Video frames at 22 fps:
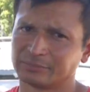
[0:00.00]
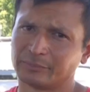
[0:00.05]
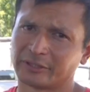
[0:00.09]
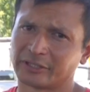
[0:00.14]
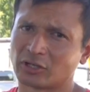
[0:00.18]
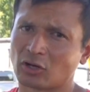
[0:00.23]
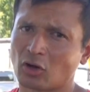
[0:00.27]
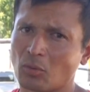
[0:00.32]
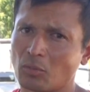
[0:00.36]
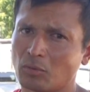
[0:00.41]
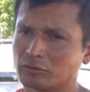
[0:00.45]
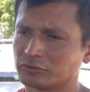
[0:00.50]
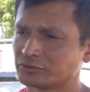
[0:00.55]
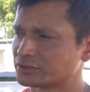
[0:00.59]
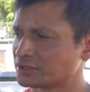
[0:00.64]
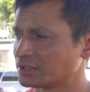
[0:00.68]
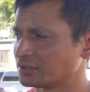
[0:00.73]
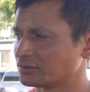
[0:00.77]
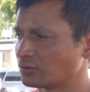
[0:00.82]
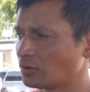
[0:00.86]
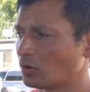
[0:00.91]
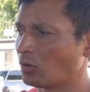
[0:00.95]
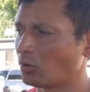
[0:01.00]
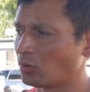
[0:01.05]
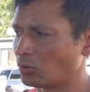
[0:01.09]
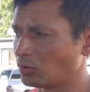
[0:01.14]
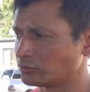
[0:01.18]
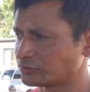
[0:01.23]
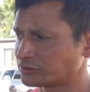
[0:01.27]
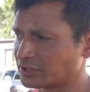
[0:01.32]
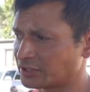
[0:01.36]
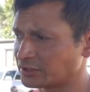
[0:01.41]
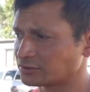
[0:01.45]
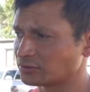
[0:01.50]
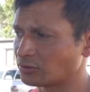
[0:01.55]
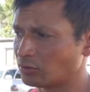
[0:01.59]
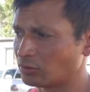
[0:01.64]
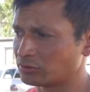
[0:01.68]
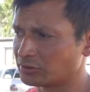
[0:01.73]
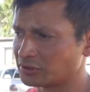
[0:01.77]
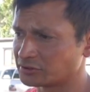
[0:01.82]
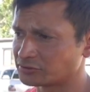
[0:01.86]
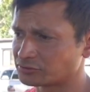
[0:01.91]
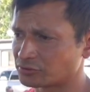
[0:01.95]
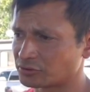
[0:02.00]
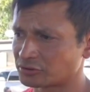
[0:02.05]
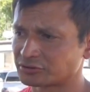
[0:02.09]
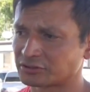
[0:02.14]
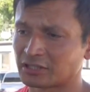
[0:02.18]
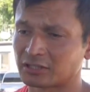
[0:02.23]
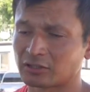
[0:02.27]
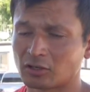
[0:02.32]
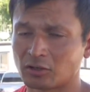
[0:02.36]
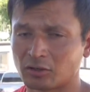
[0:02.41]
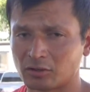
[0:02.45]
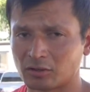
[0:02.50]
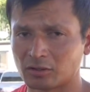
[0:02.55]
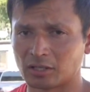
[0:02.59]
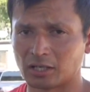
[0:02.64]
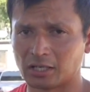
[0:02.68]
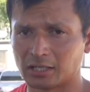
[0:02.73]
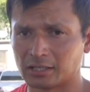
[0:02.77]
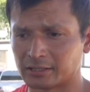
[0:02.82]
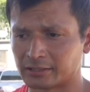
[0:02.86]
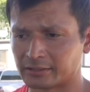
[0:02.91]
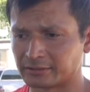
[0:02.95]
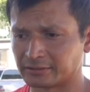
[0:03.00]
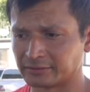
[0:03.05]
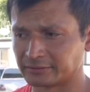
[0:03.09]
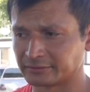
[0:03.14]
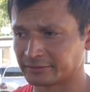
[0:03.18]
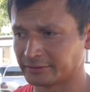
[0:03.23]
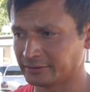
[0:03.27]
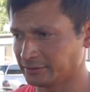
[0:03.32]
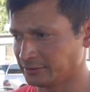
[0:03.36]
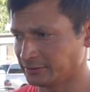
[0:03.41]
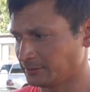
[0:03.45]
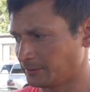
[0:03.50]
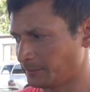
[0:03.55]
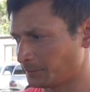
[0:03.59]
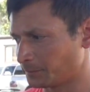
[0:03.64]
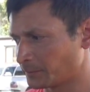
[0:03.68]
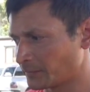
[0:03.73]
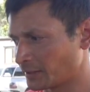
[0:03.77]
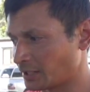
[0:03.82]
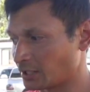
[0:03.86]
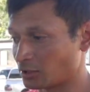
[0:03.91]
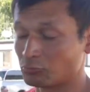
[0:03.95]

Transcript: is very common and all, since all these trucks are, are um,